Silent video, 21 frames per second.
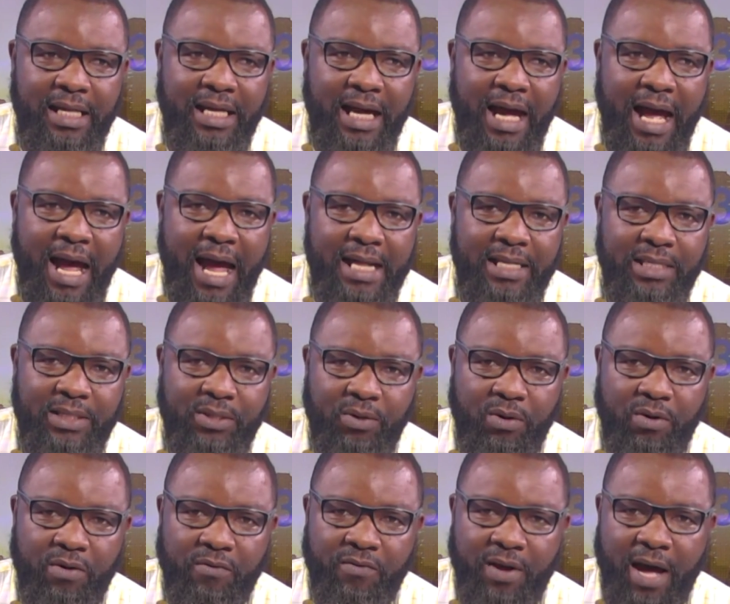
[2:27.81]
the hands
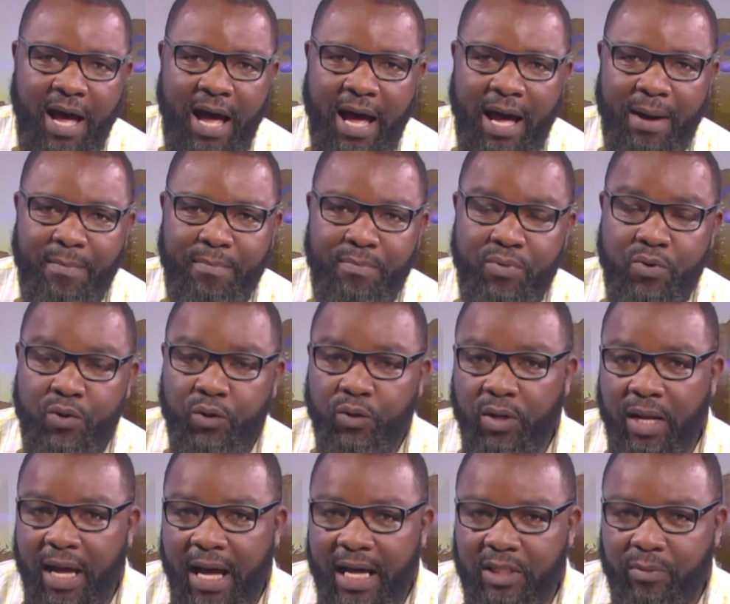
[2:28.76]
of her
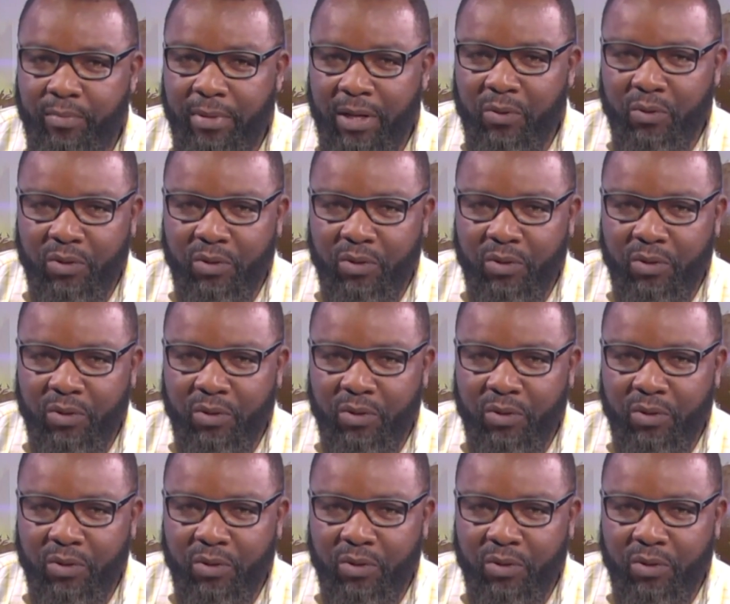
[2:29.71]
brutal husband,